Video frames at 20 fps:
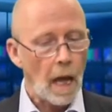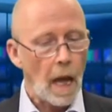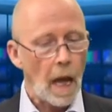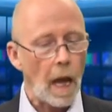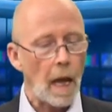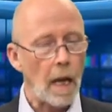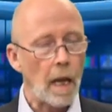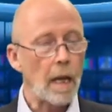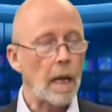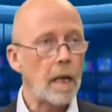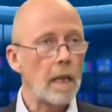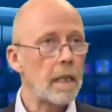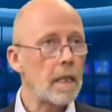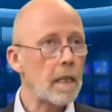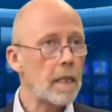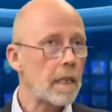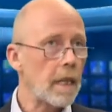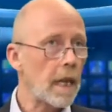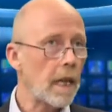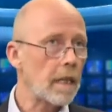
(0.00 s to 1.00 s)
and
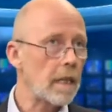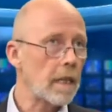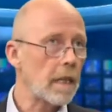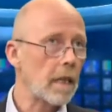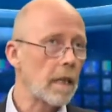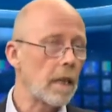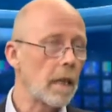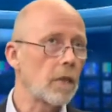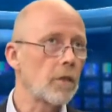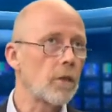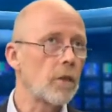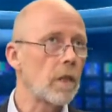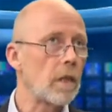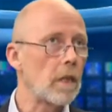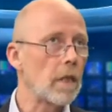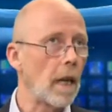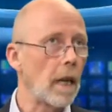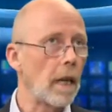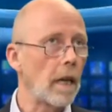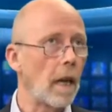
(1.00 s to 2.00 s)
this takes in
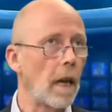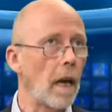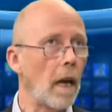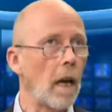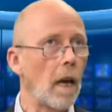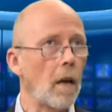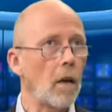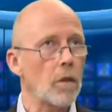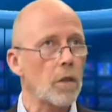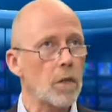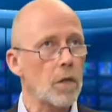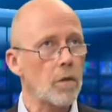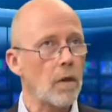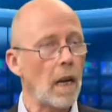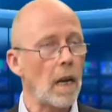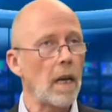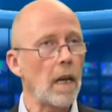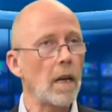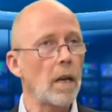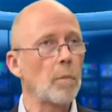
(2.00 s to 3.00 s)
countries like
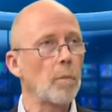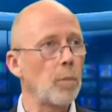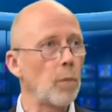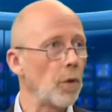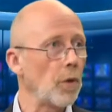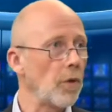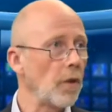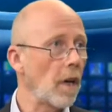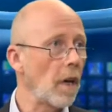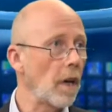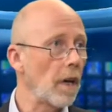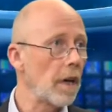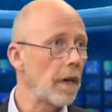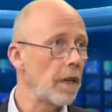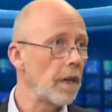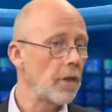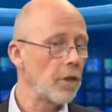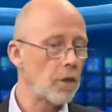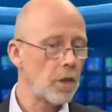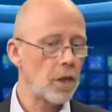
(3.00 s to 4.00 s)
Australia,
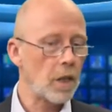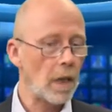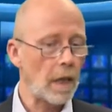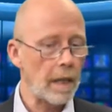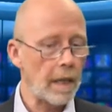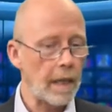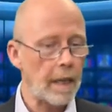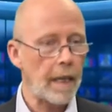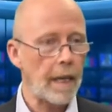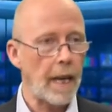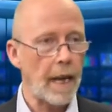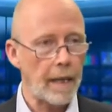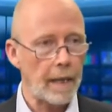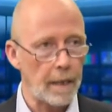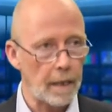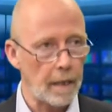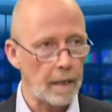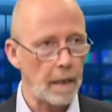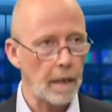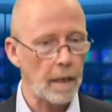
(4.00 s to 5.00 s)
Brunei, Chile,
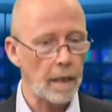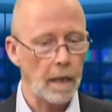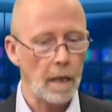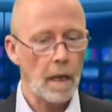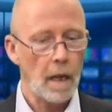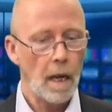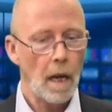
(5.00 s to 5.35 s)
Canada,